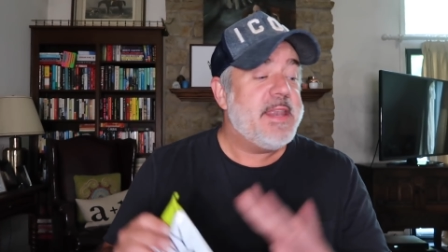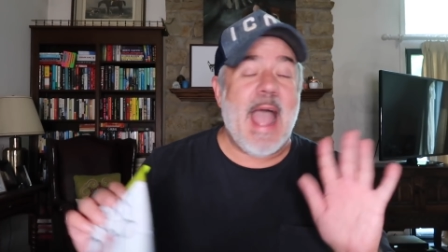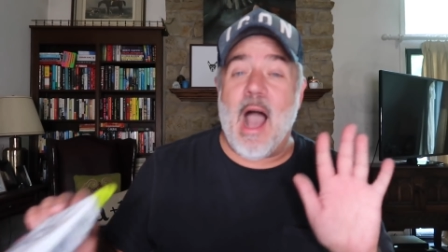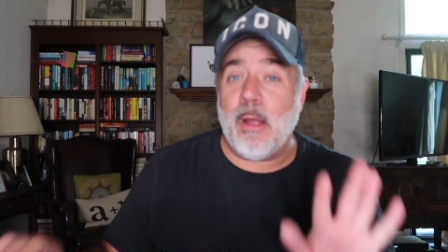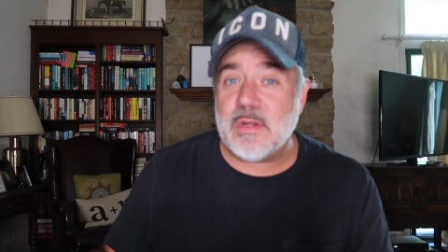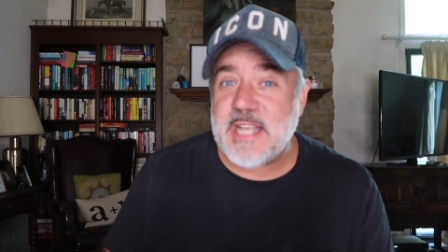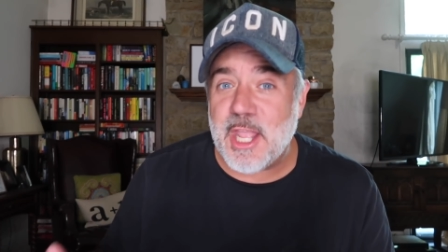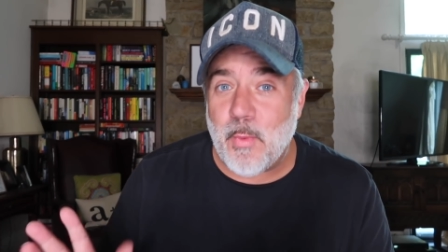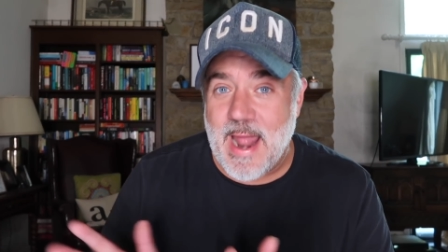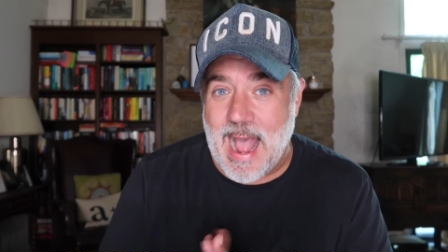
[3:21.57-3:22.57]
Now, I will
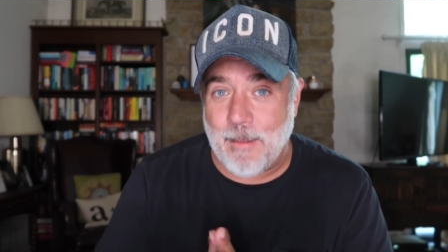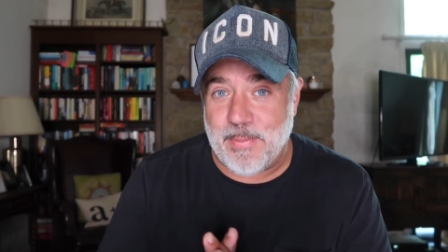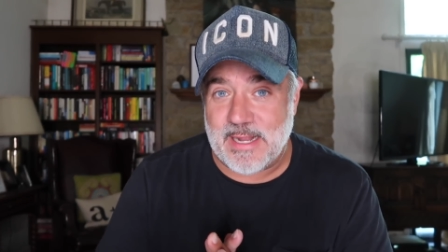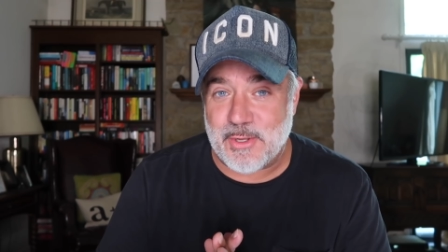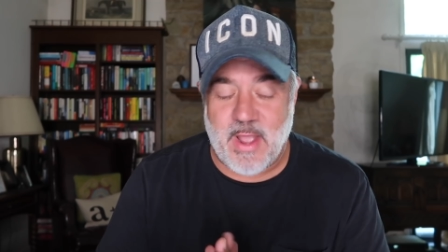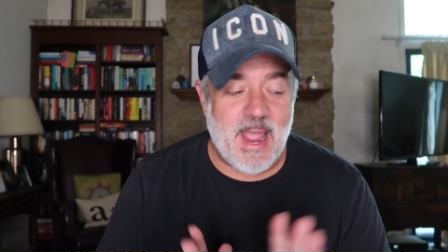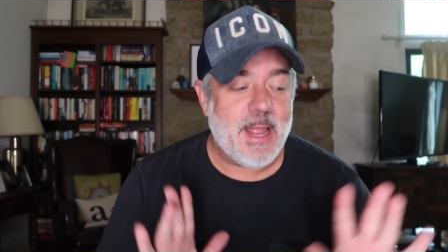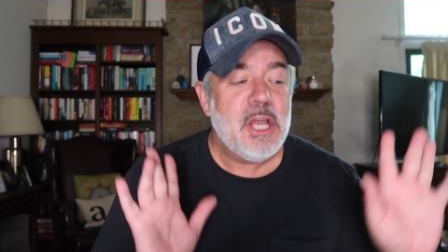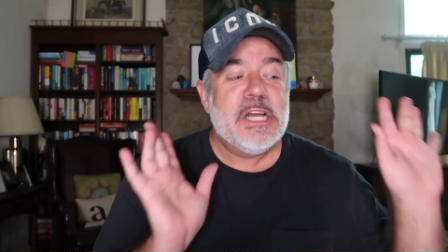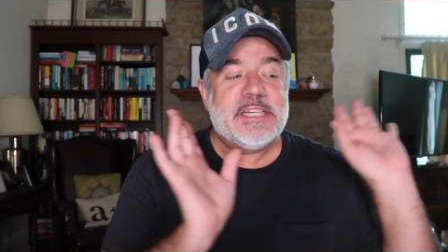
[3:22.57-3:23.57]
tell you what happened,
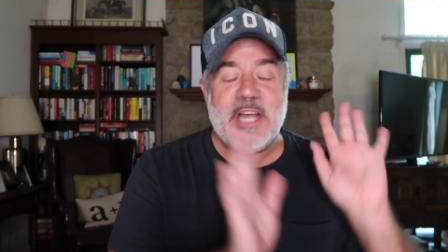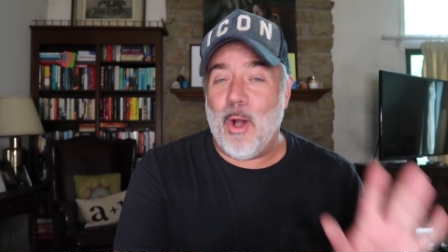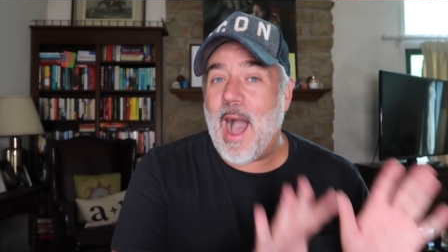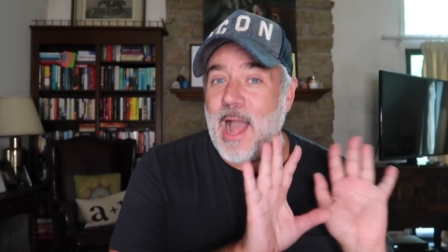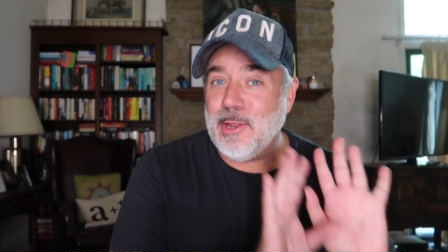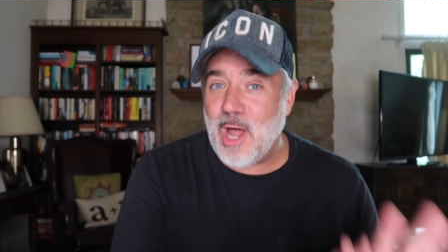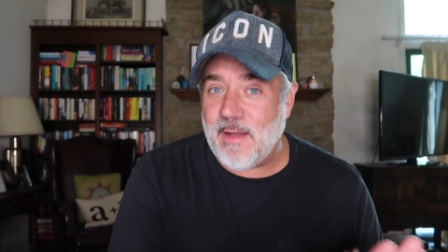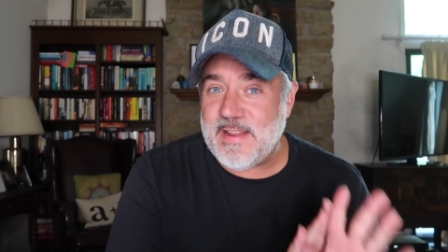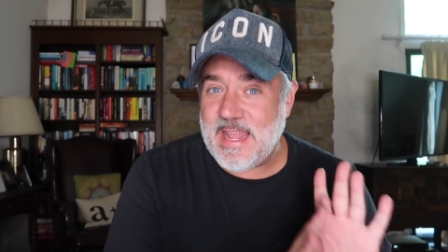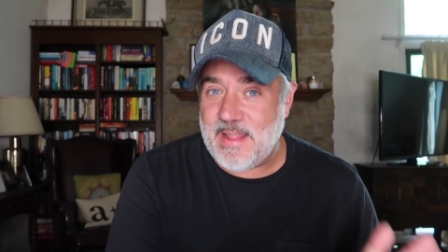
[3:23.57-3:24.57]
okay? So, I
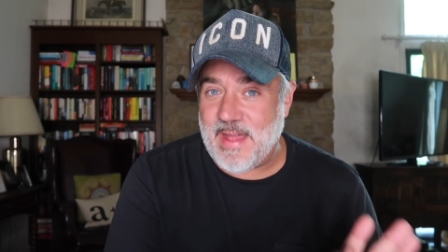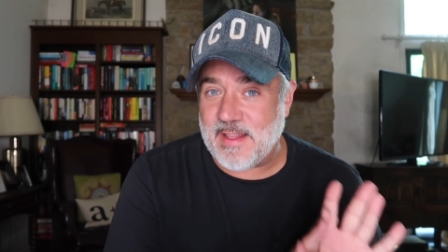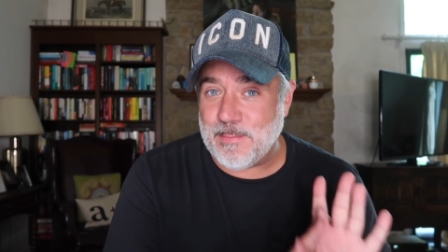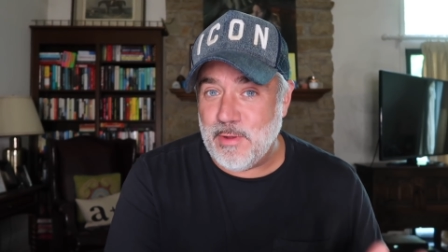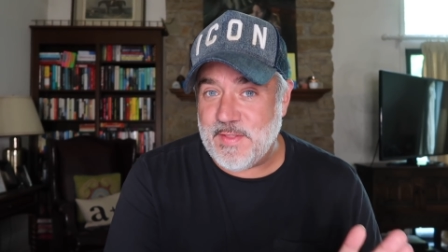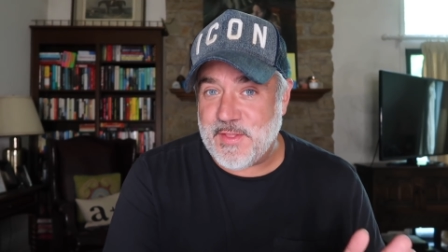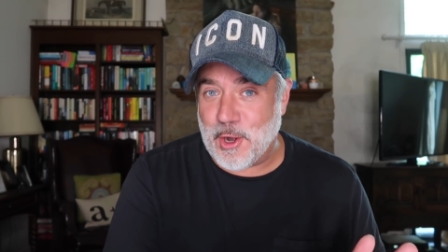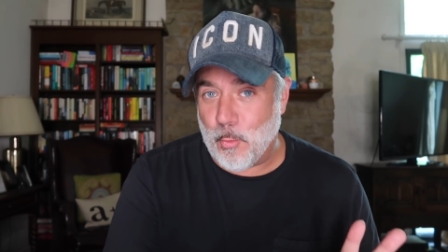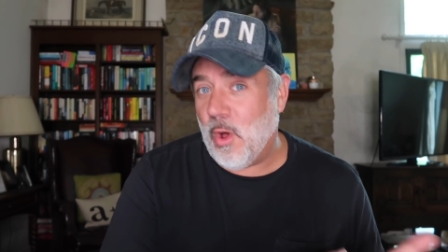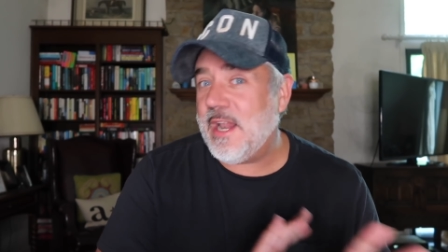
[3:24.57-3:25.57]
loved eating that at the movie
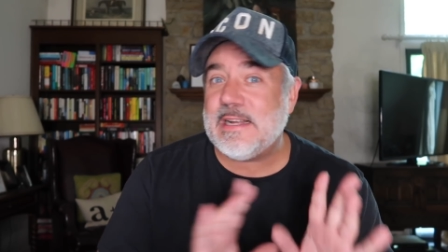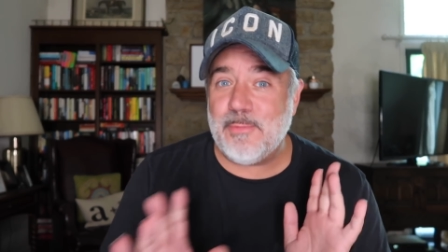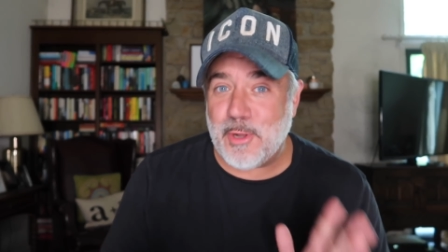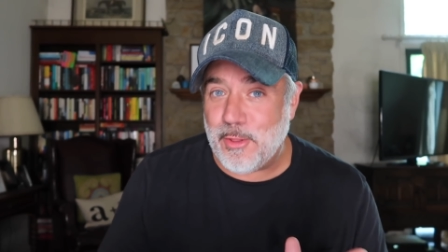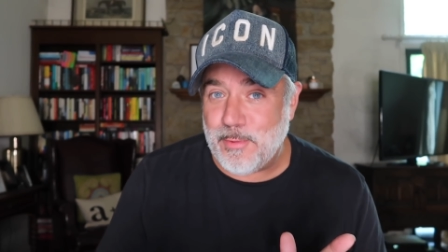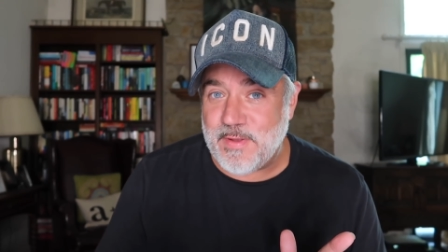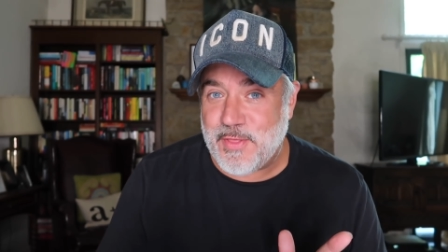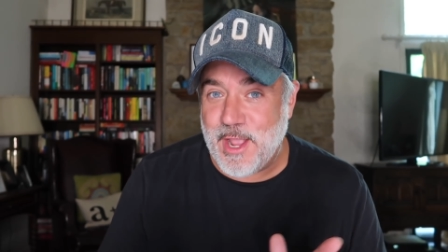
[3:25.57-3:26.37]
theater. Well, anytime we go to the movie